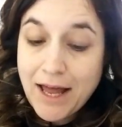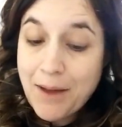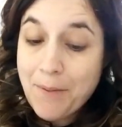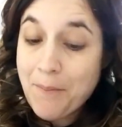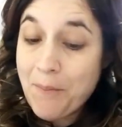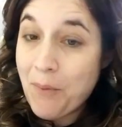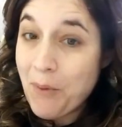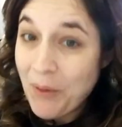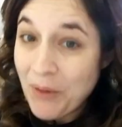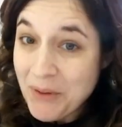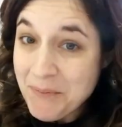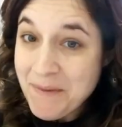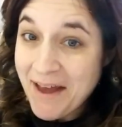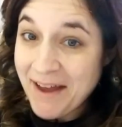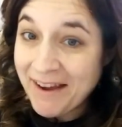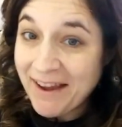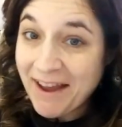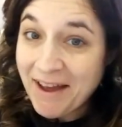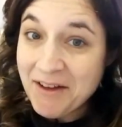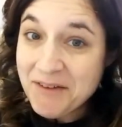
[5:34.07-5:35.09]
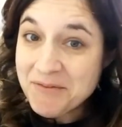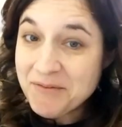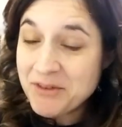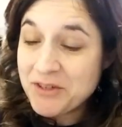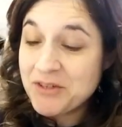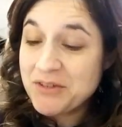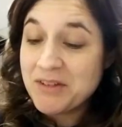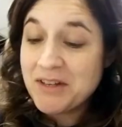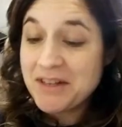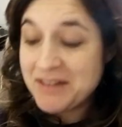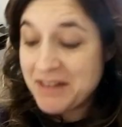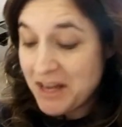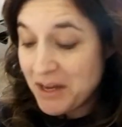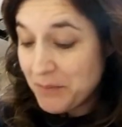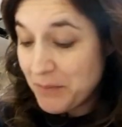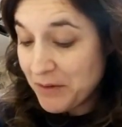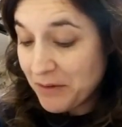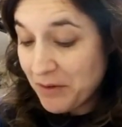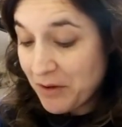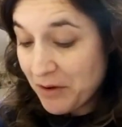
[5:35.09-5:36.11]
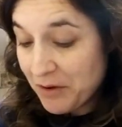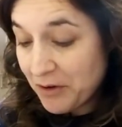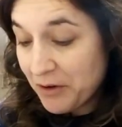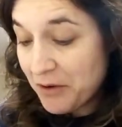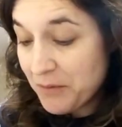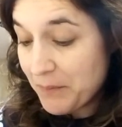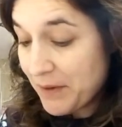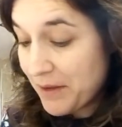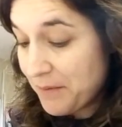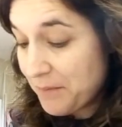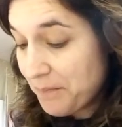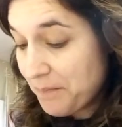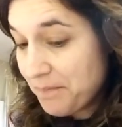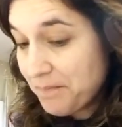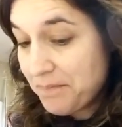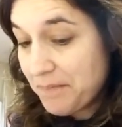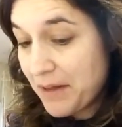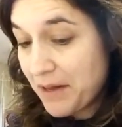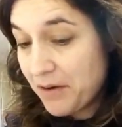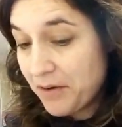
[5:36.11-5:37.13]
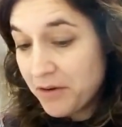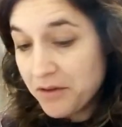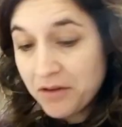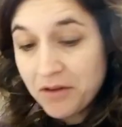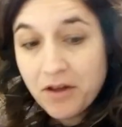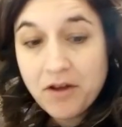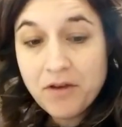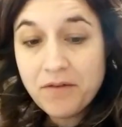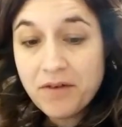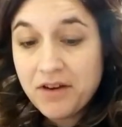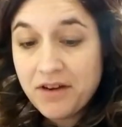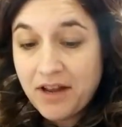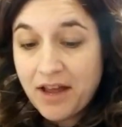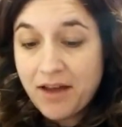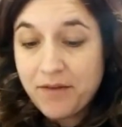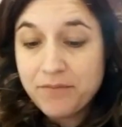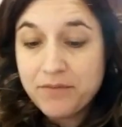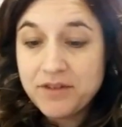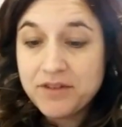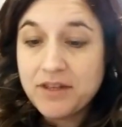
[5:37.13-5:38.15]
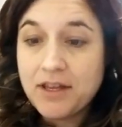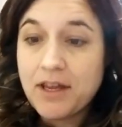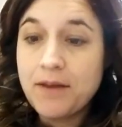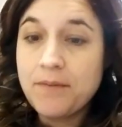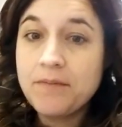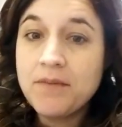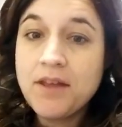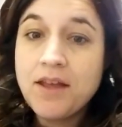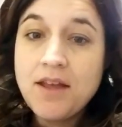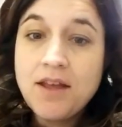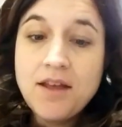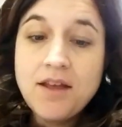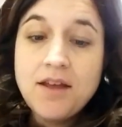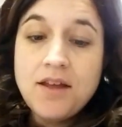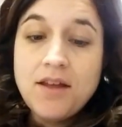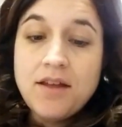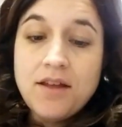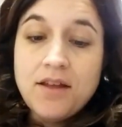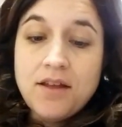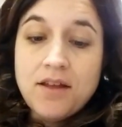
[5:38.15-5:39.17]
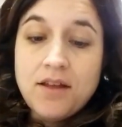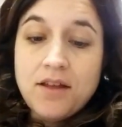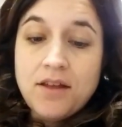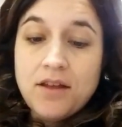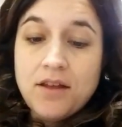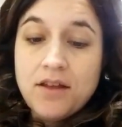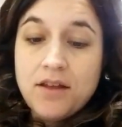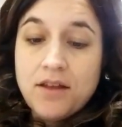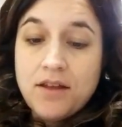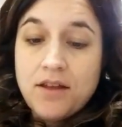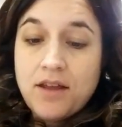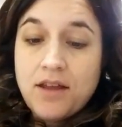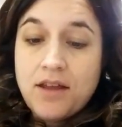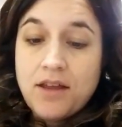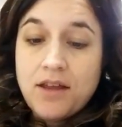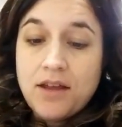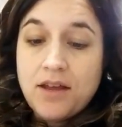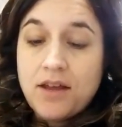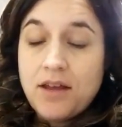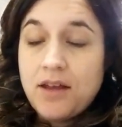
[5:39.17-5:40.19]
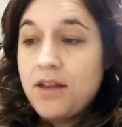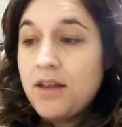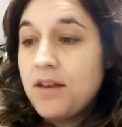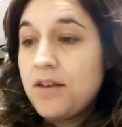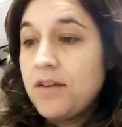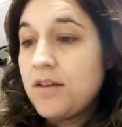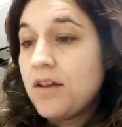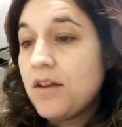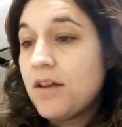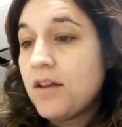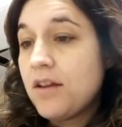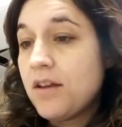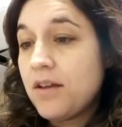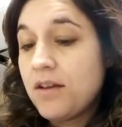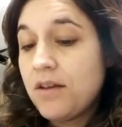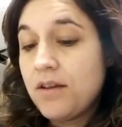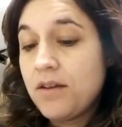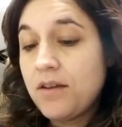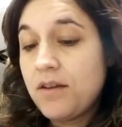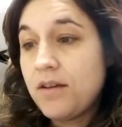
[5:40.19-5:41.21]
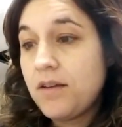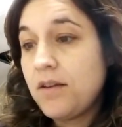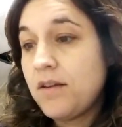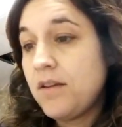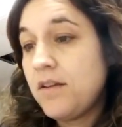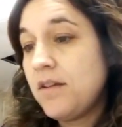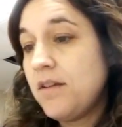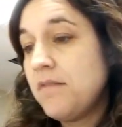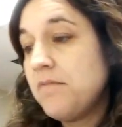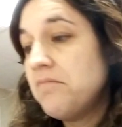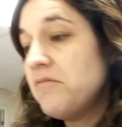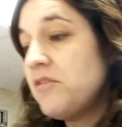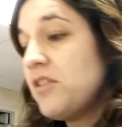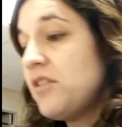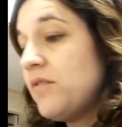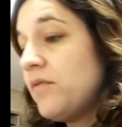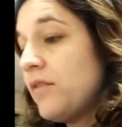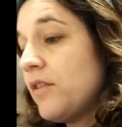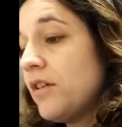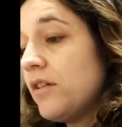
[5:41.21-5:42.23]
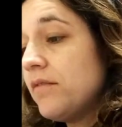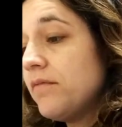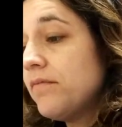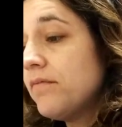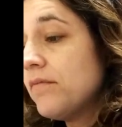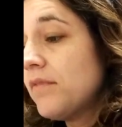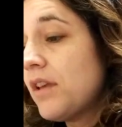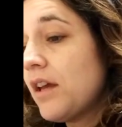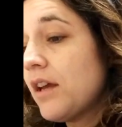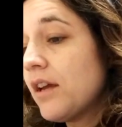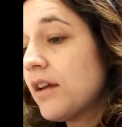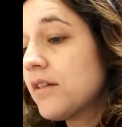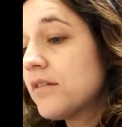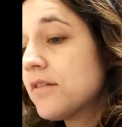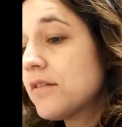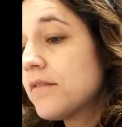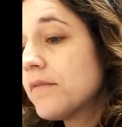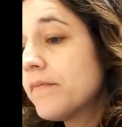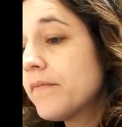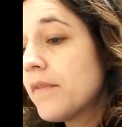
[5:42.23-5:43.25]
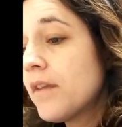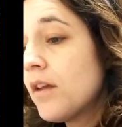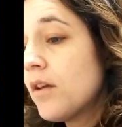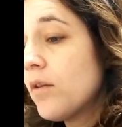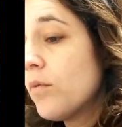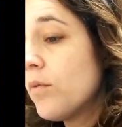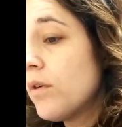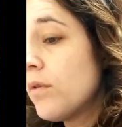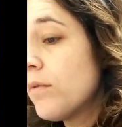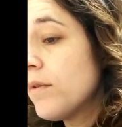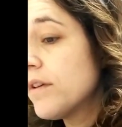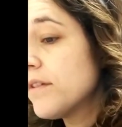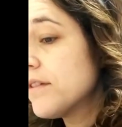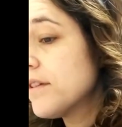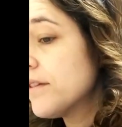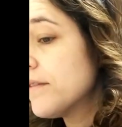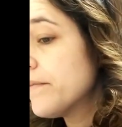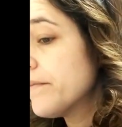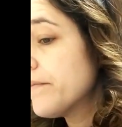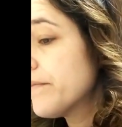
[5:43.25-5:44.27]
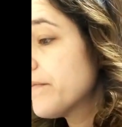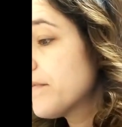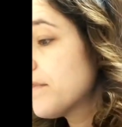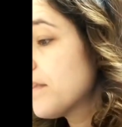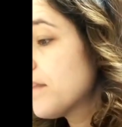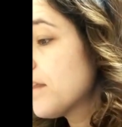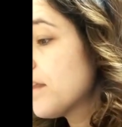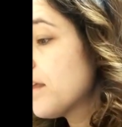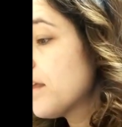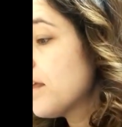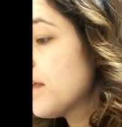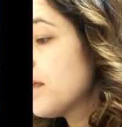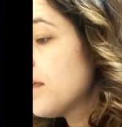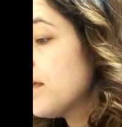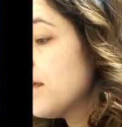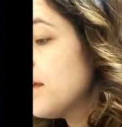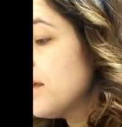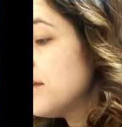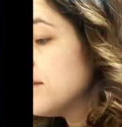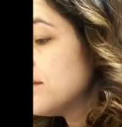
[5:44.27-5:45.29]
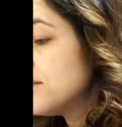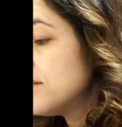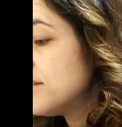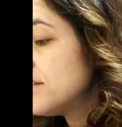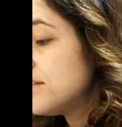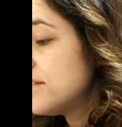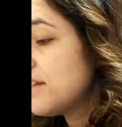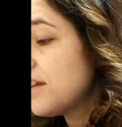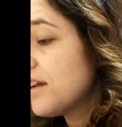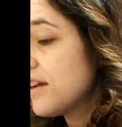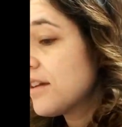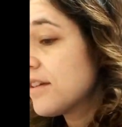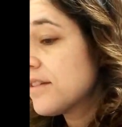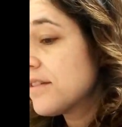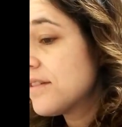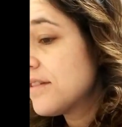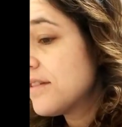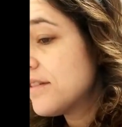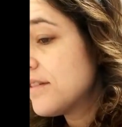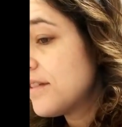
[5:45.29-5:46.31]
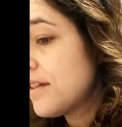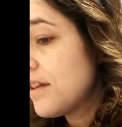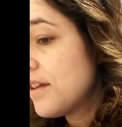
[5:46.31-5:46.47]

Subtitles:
Pull it back out, which is going to take me longer, but better in the long run to have them the same. And just for kicks, what was it? 6,